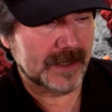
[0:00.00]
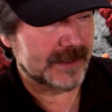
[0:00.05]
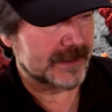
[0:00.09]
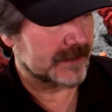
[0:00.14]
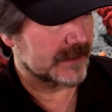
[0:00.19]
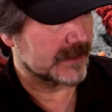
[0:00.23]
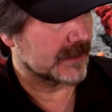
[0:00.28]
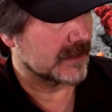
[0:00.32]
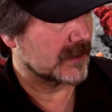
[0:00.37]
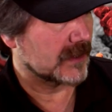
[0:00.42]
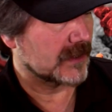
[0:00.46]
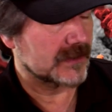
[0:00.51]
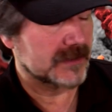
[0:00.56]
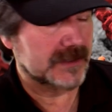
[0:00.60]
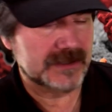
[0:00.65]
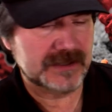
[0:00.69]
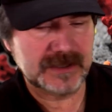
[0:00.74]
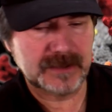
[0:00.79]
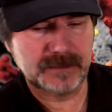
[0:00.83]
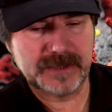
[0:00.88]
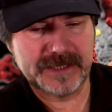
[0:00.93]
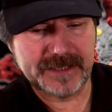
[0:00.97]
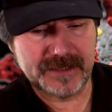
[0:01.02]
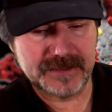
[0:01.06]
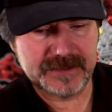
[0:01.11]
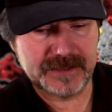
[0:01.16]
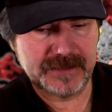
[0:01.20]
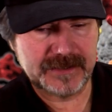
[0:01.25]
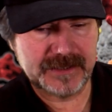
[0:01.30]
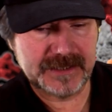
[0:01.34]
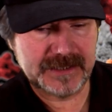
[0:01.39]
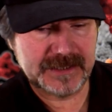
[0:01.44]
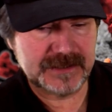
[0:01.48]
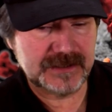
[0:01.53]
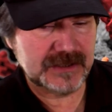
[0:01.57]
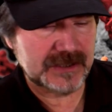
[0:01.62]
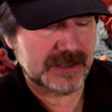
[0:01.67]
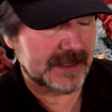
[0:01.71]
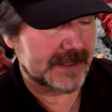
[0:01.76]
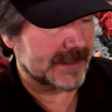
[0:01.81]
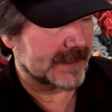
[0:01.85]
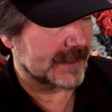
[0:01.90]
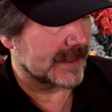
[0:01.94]
to go to somebody else other than
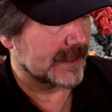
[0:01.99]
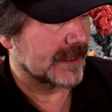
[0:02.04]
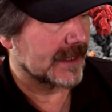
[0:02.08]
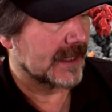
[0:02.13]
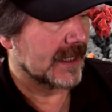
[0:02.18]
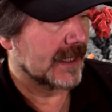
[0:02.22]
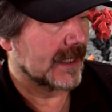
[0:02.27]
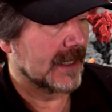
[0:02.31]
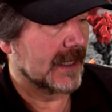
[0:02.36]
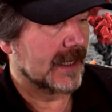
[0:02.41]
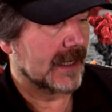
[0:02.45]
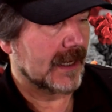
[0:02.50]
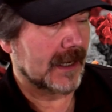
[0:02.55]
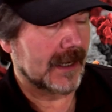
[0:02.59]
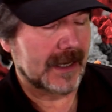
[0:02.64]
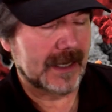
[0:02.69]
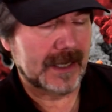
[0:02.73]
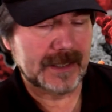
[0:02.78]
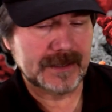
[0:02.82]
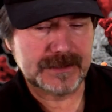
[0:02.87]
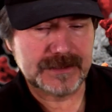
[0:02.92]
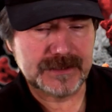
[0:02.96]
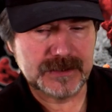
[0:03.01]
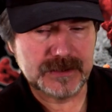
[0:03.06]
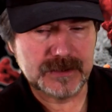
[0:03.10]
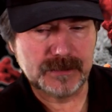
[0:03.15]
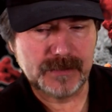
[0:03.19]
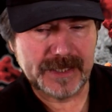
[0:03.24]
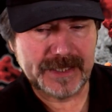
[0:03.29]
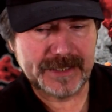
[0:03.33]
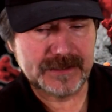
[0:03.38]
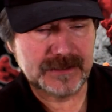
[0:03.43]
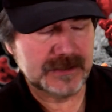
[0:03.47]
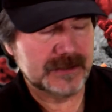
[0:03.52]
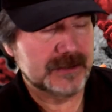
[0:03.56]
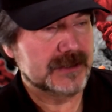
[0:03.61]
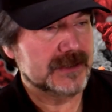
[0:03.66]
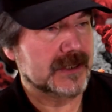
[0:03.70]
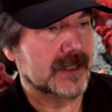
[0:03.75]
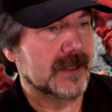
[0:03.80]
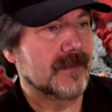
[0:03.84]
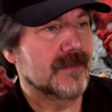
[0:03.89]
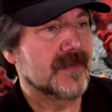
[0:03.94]
China, Uh, you may do
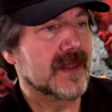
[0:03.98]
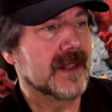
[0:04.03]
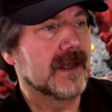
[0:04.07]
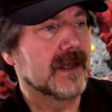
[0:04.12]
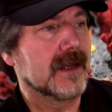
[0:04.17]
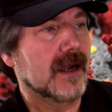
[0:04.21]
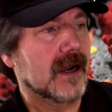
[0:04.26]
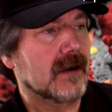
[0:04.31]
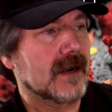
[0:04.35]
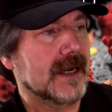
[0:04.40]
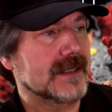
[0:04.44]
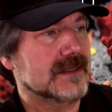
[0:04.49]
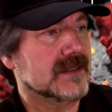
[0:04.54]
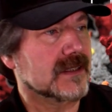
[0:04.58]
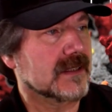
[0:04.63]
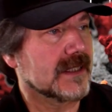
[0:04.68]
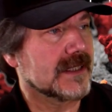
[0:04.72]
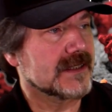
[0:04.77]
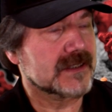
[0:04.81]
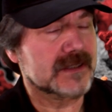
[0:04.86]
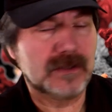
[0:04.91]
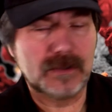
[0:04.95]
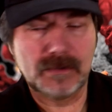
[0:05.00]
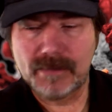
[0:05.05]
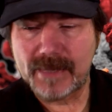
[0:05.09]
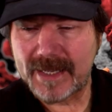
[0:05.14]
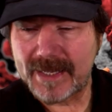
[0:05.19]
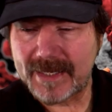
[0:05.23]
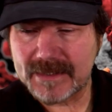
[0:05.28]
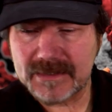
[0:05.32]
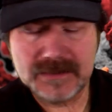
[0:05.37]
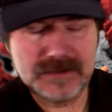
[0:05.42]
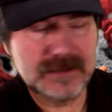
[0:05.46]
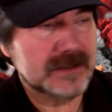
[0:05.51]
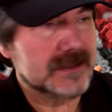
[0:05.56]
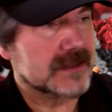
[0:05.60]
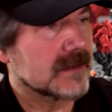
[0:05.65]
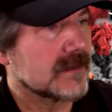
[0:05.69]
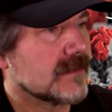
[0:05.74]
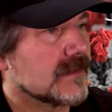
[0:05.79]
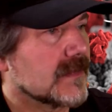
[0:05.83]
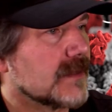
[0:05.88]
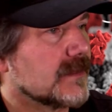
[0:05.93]
so. All right, so let's go back to some,
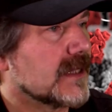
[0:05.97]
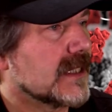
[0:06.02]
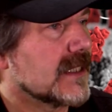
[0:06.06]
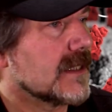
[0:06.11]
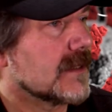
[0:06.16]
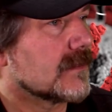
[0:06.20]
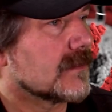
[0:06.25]
let me get